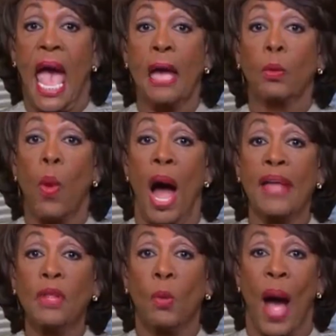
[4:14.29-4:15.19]
had
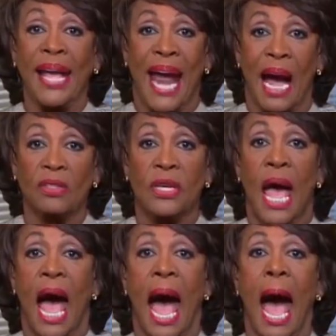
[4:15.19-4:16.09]
won the White House,
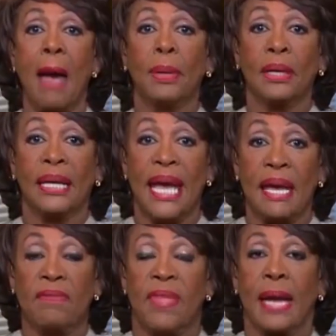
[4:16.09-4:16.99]
I
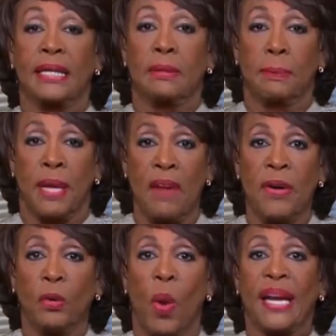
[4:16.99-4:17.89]
believe that
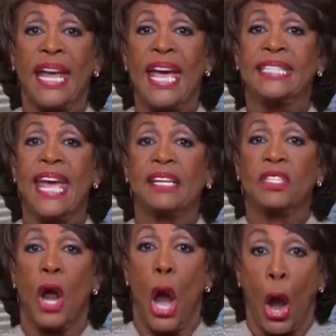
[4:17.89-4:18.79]
given what he
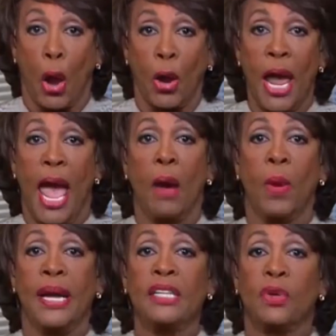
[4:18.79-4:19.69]
did to her
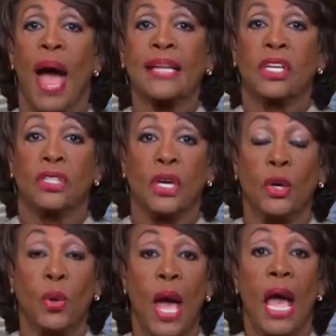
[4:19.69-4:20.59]
and what he tried to
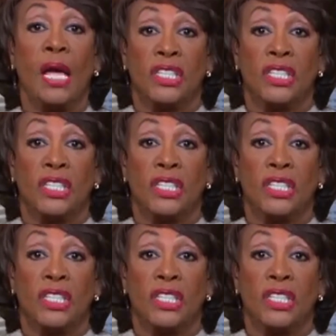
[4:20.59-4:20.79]
do,